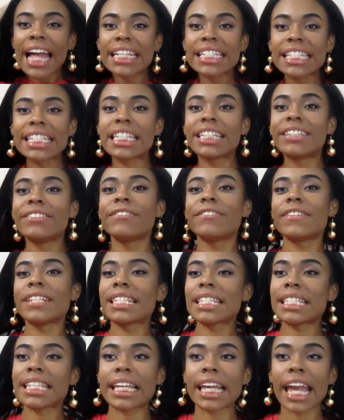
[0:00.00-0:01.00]

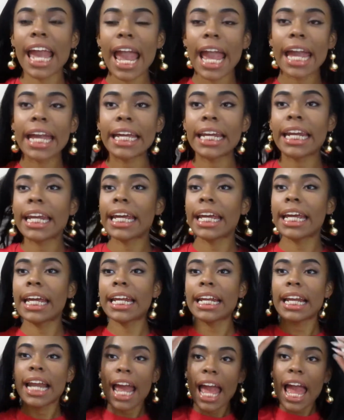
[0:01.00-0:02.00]

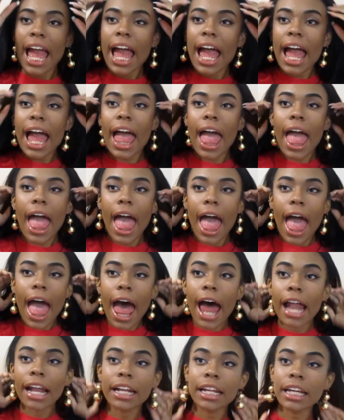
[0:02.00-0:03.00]
sophisticated,
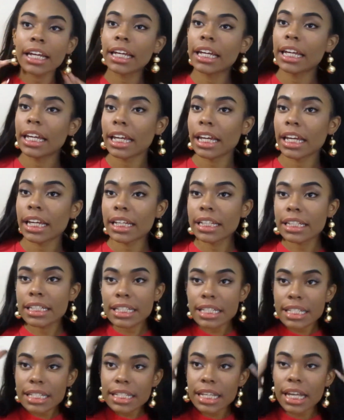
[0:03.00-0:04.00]
elegant,
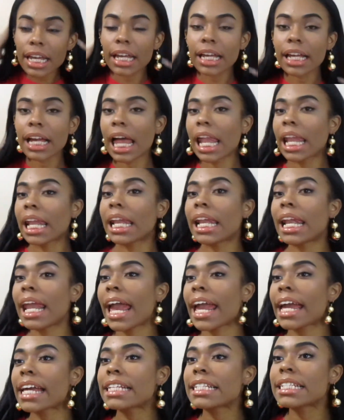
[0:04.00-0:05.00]

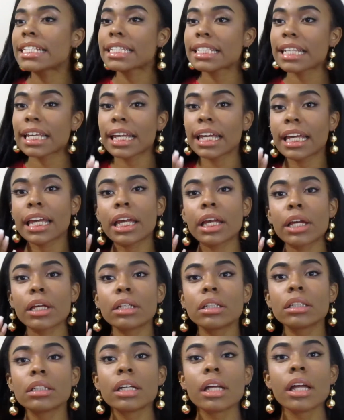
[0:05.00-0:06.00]
classy,
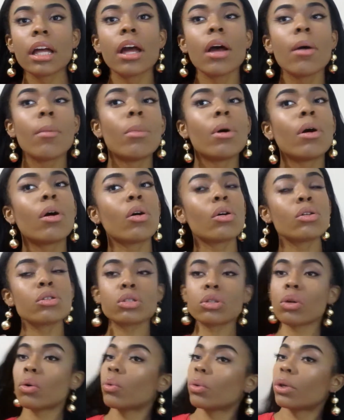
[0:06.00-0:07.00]
but
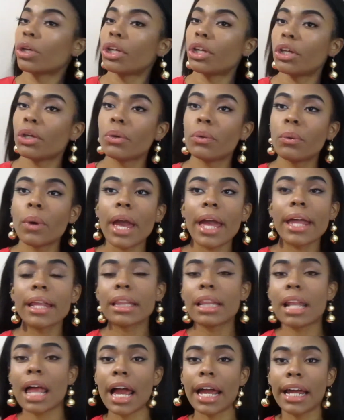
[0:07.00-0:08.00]
also cute.
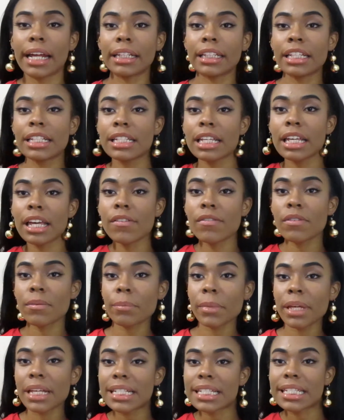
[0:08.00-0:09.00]
And like, these are giving
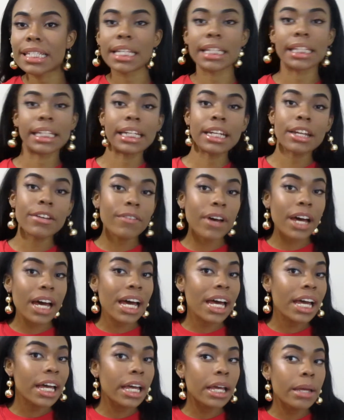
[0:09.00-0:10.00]
me Selena
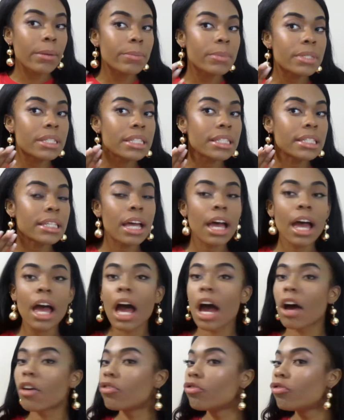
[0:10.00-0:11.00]
vibes.
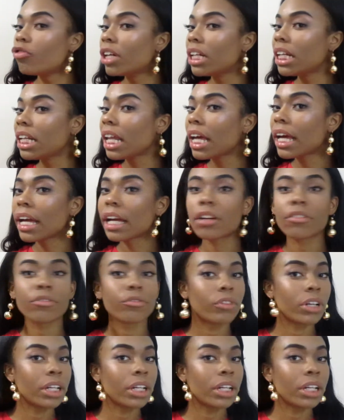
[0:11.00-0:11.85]
Really like.